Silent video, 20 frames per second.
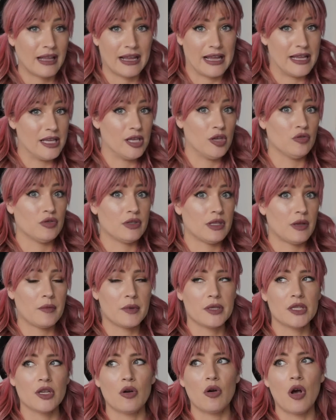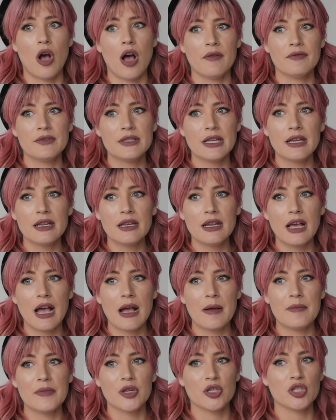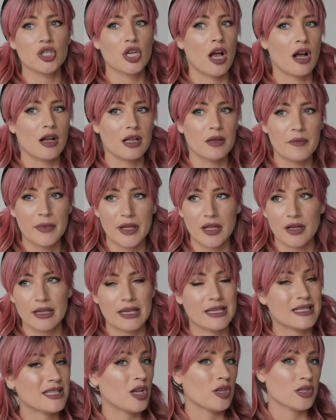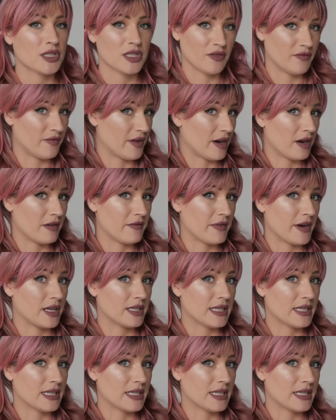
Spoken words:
use them so often. Their chocolate milk is also very